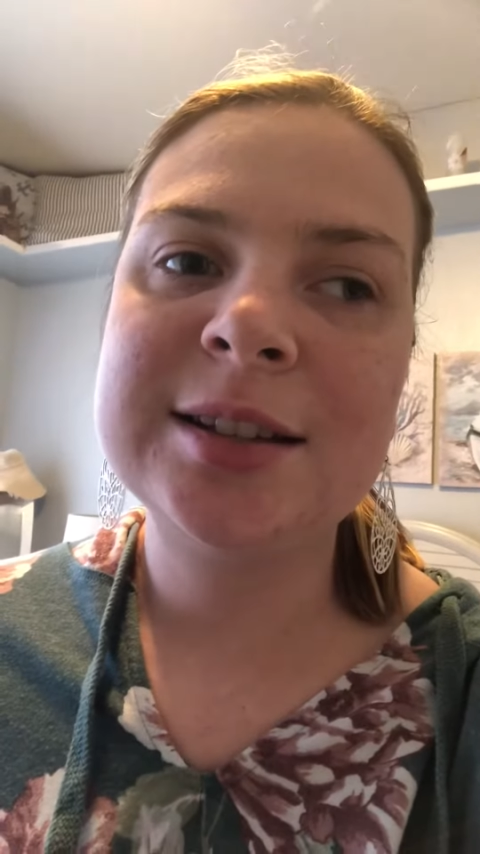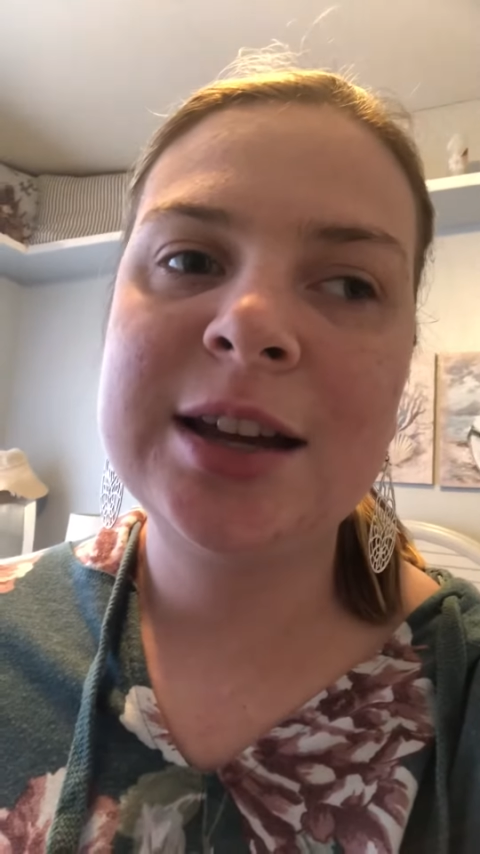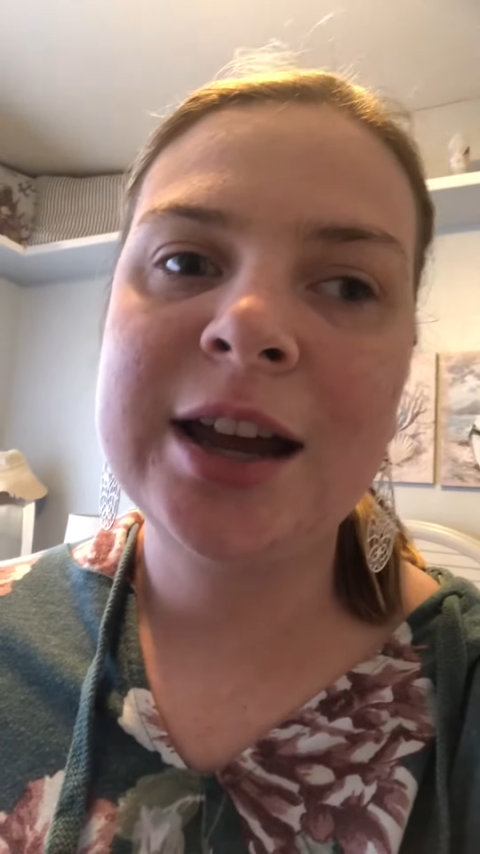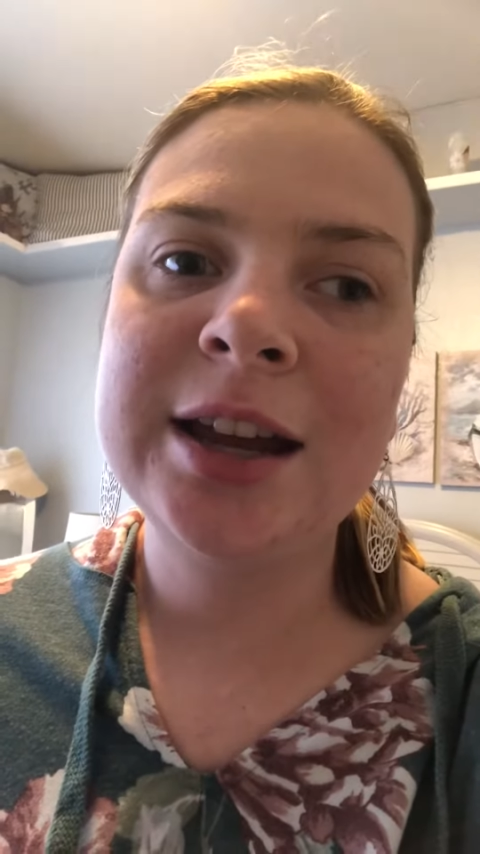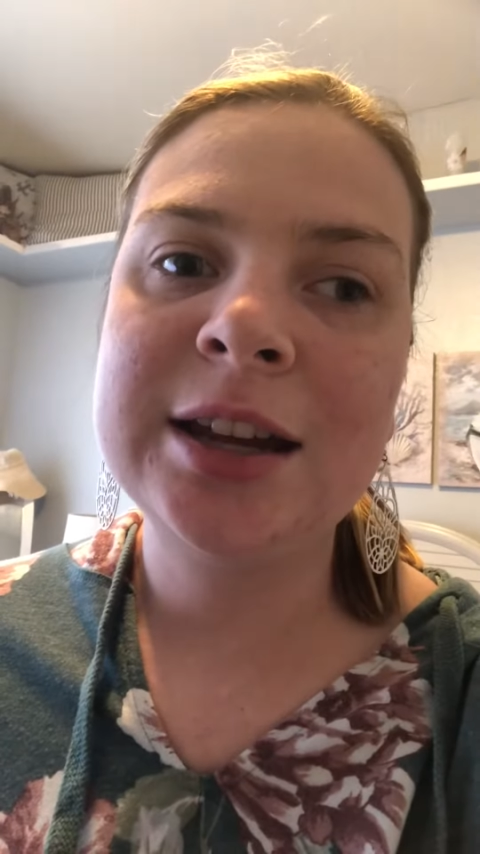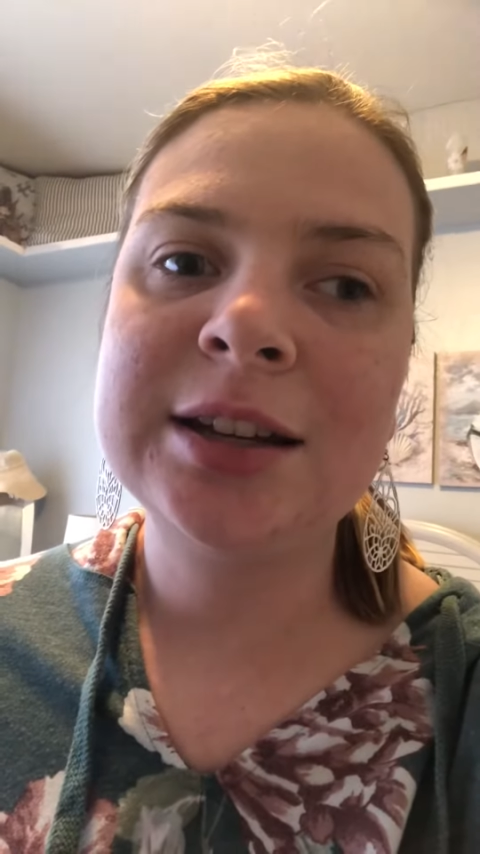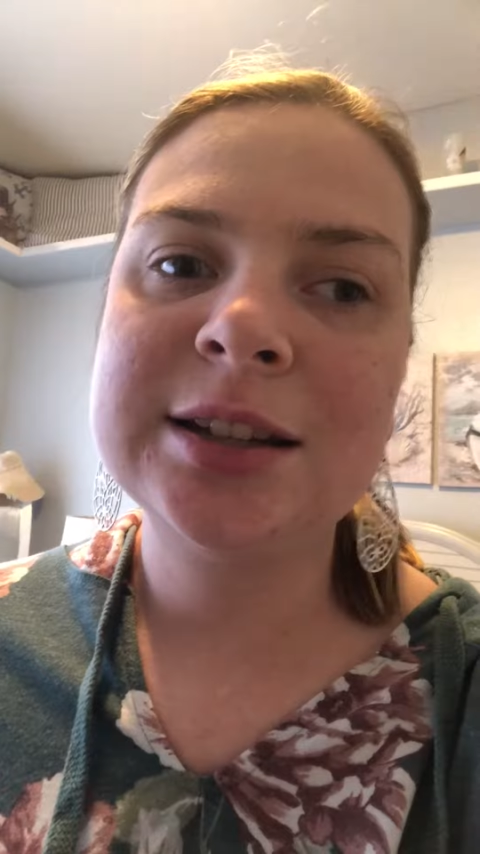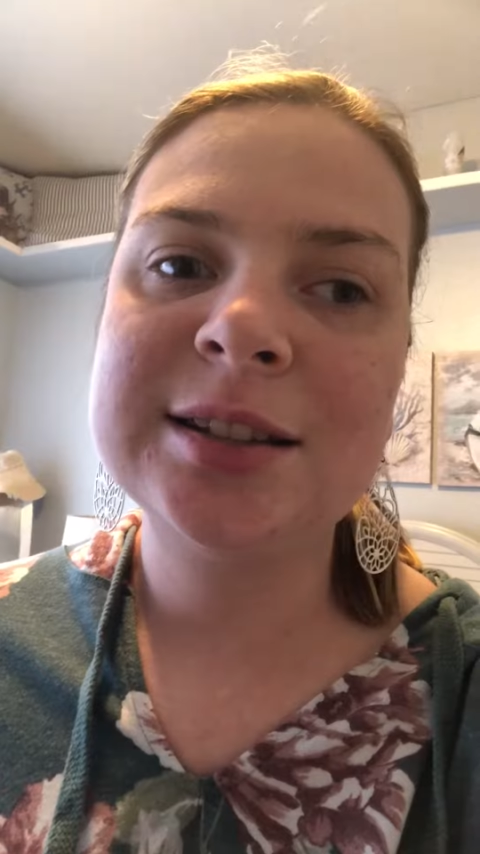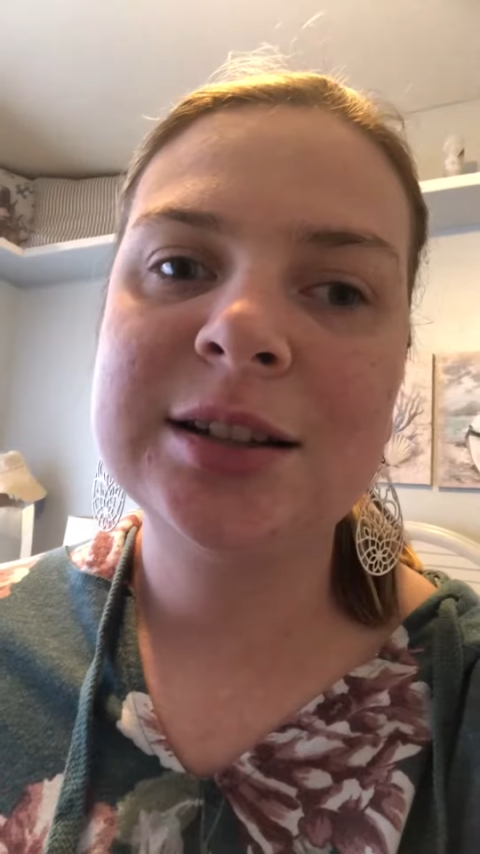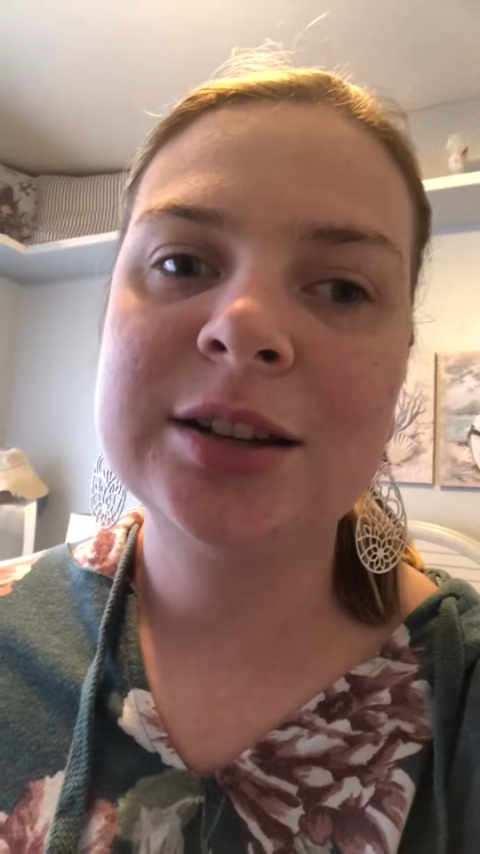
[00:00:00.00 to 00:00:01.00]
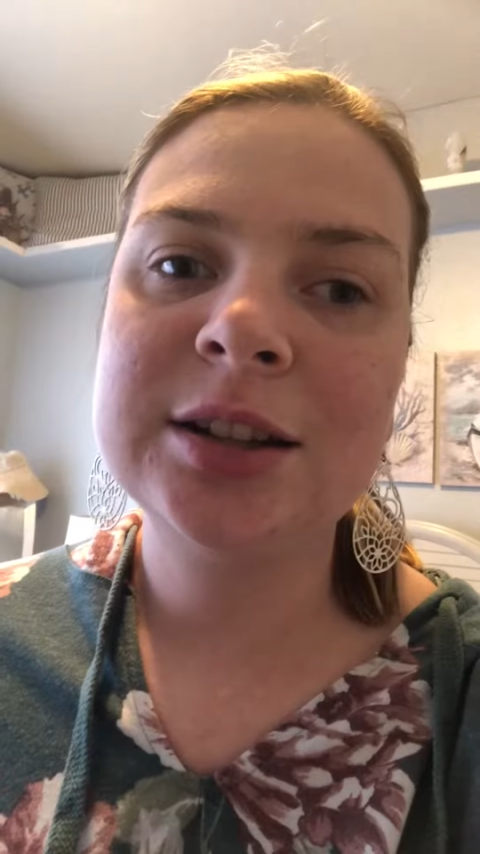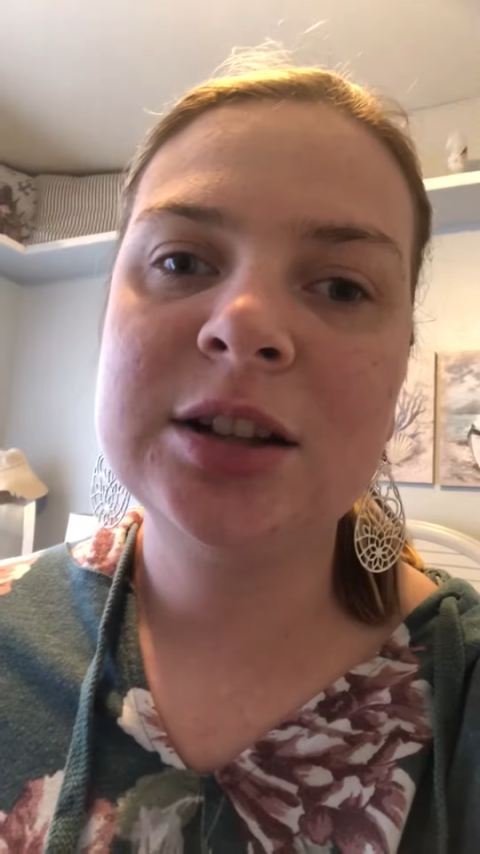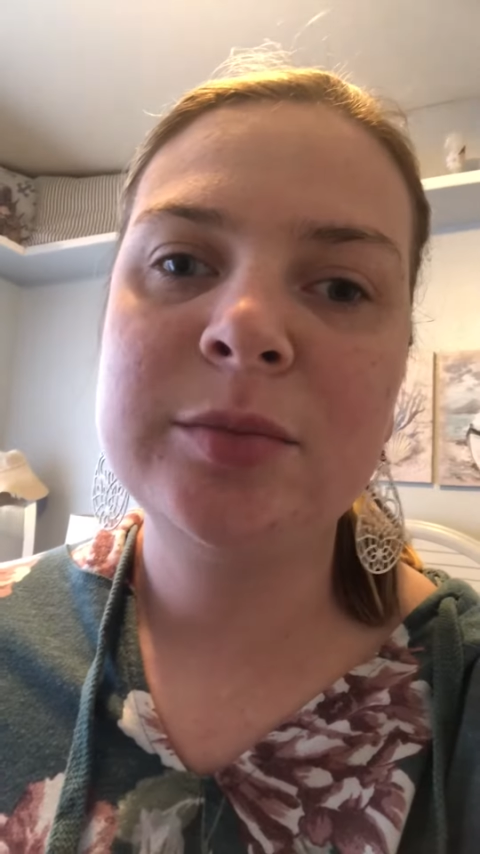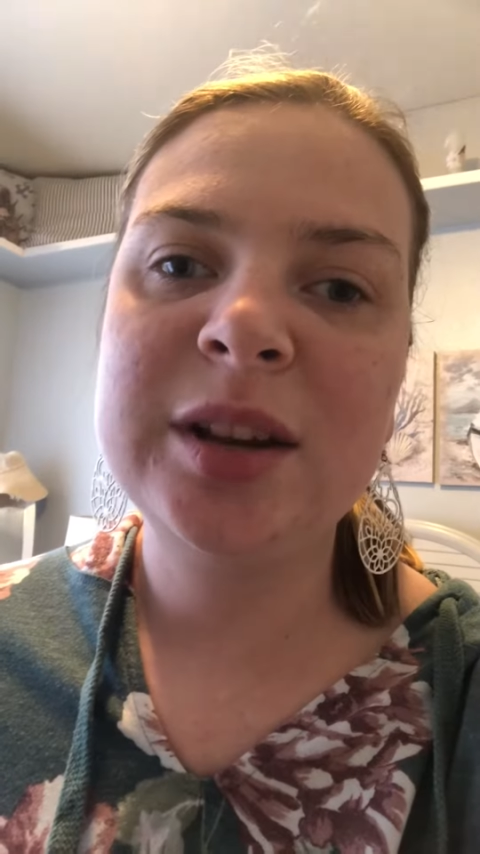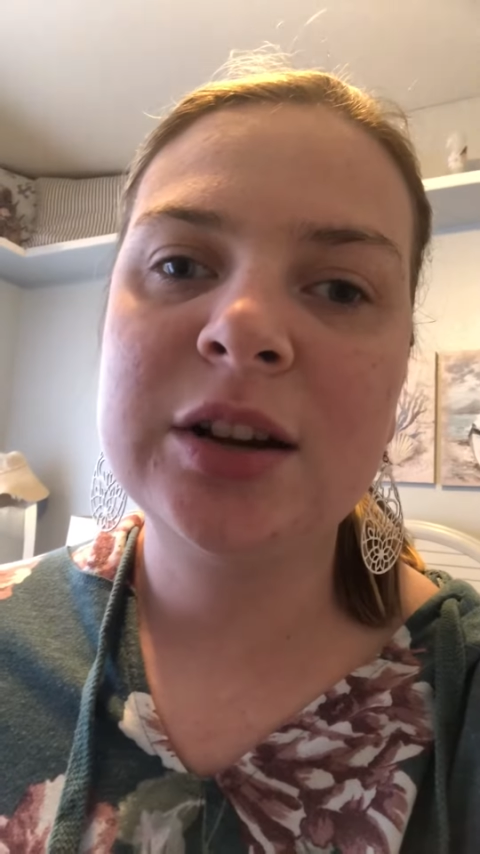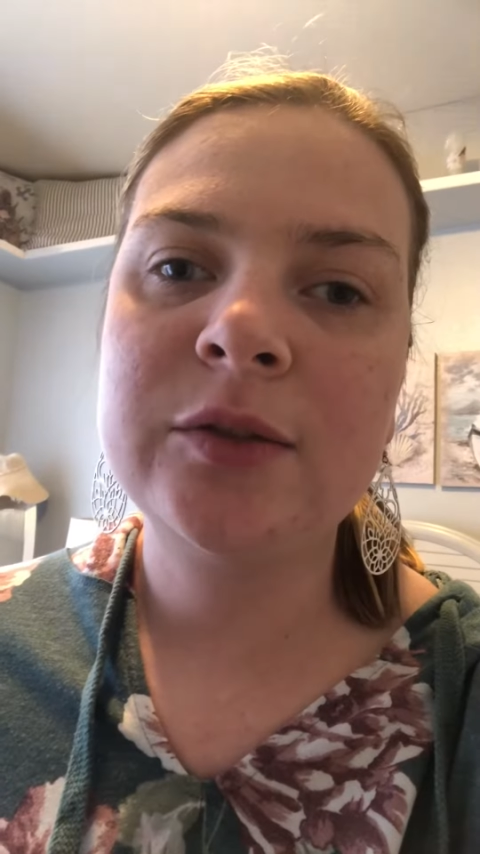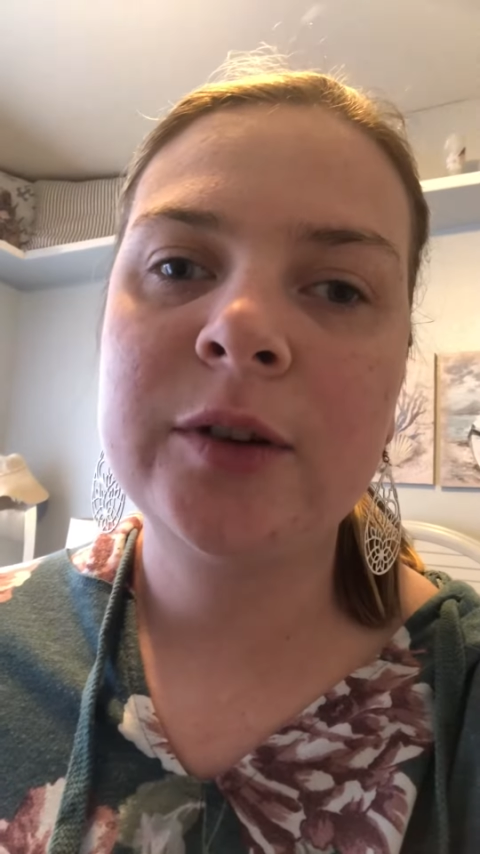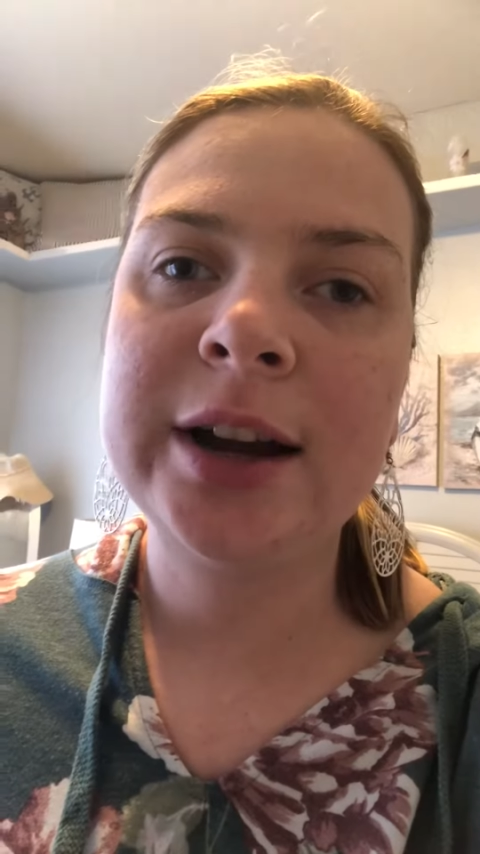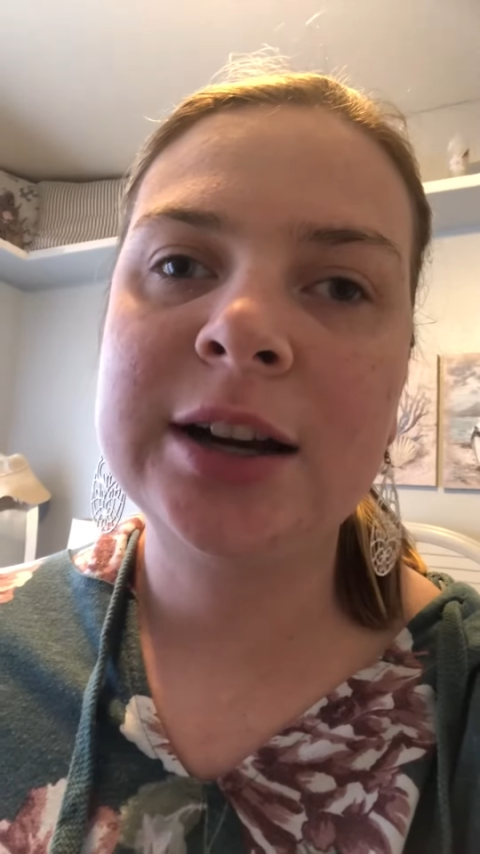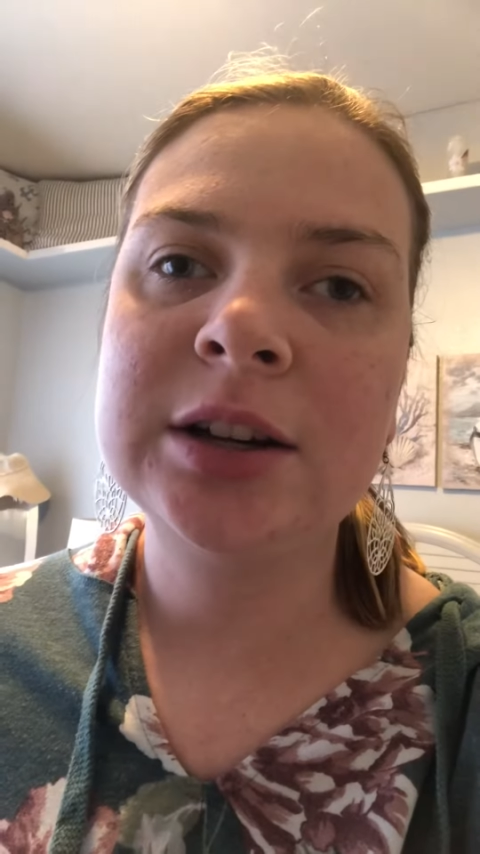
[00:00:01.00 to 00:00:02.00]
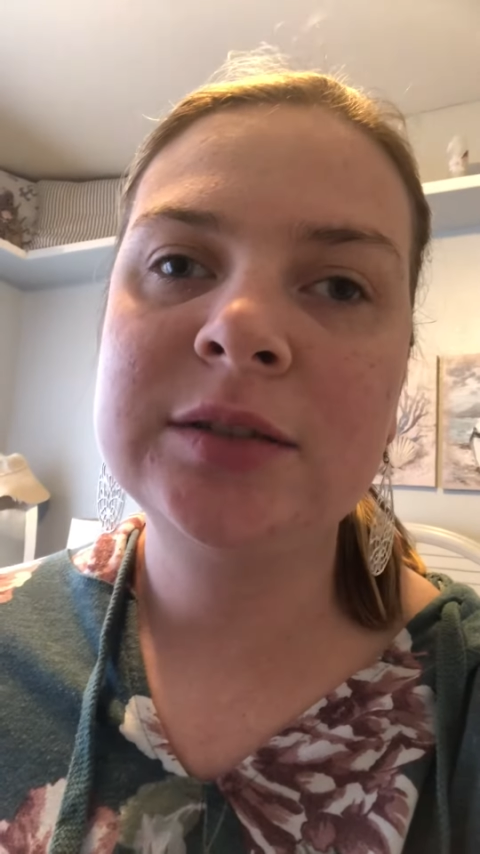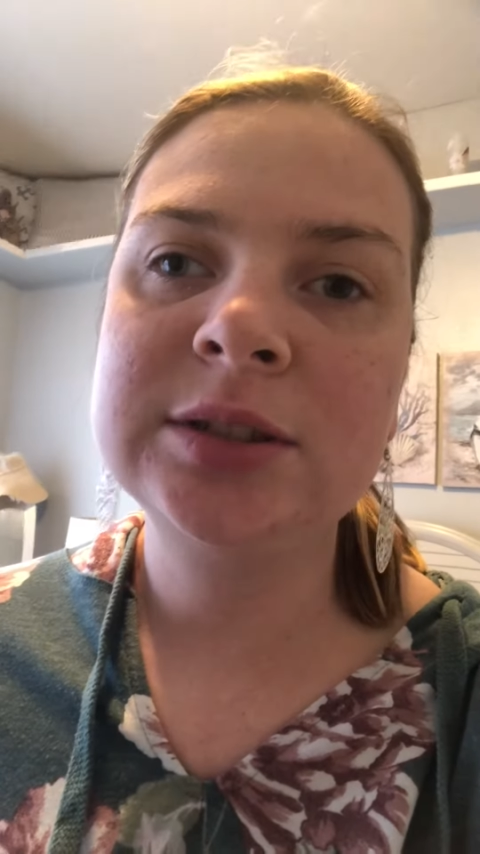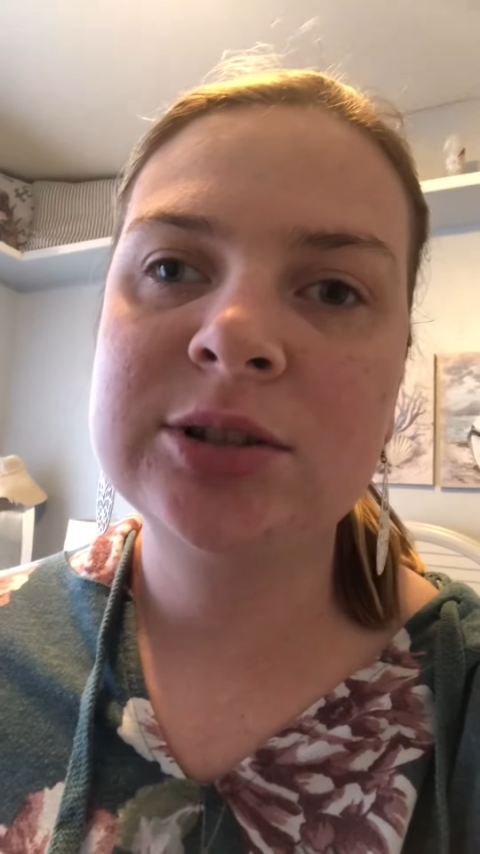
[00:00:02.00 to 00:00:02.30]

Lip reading: a cane is nothing to be afraid of.